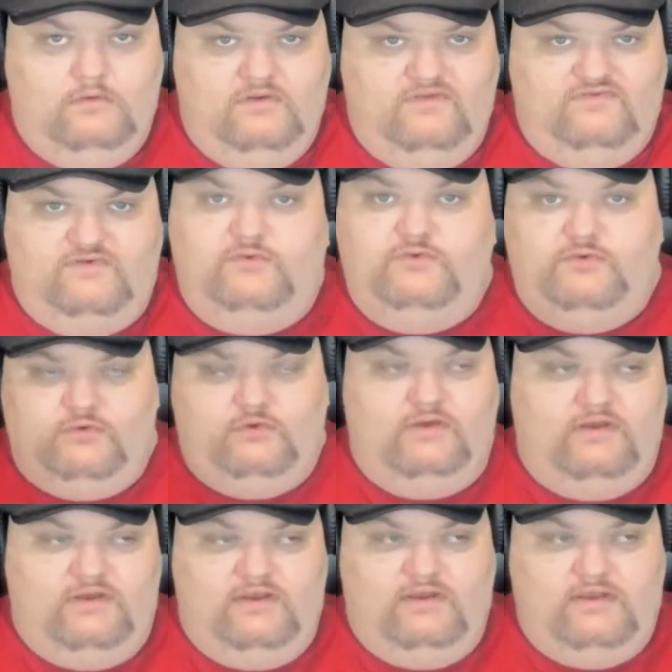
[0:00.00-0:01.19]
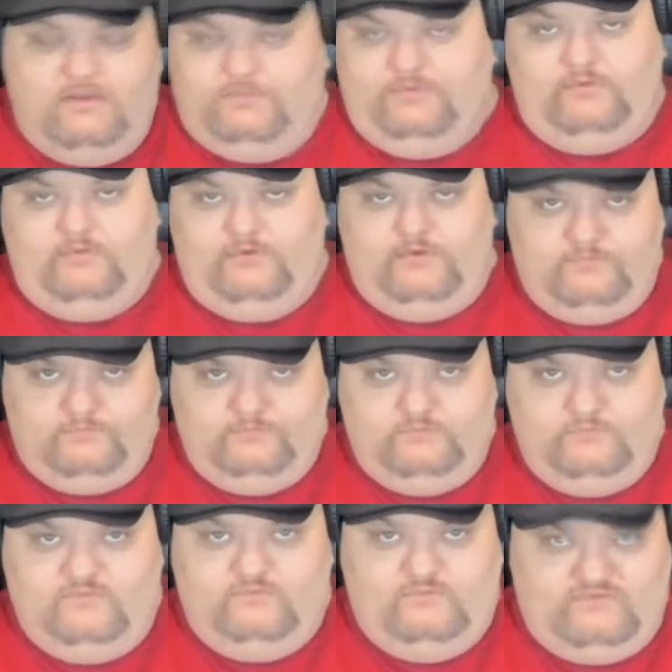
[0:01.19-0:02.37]
So you're a hypocrite,
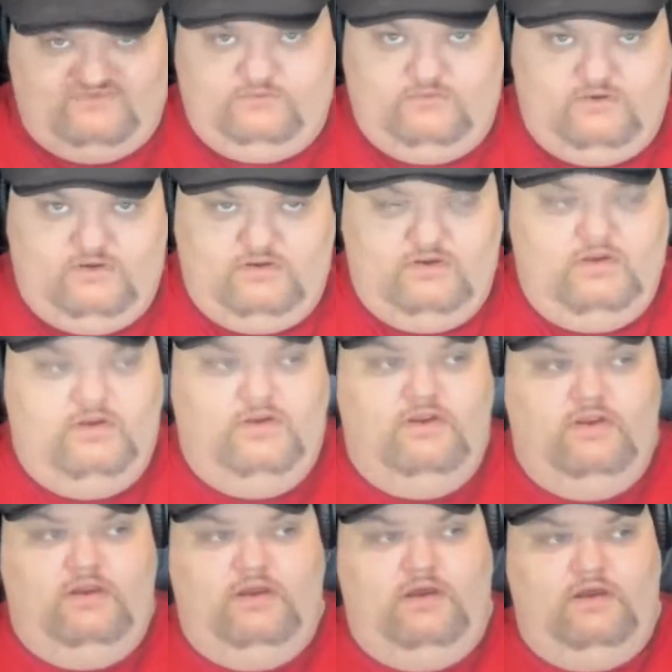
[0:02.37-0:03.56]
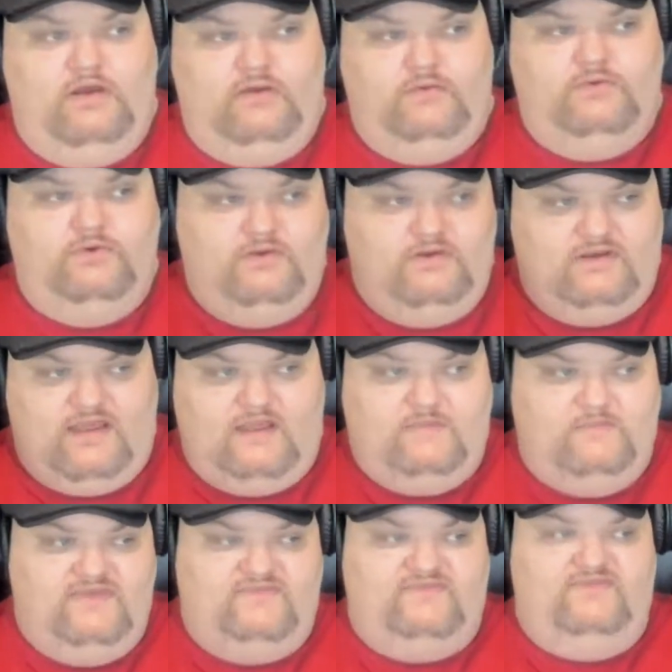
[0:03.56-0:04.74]
is what you are. You didn't like
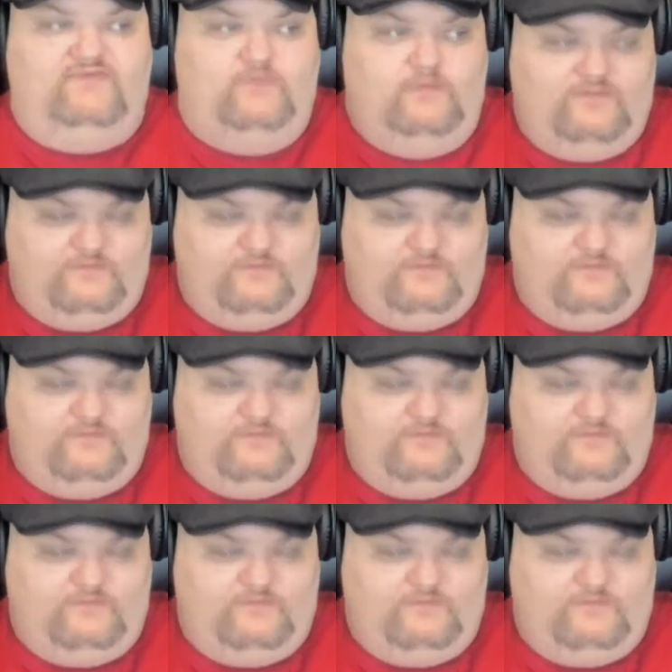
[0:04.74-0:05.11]
Missy, so it was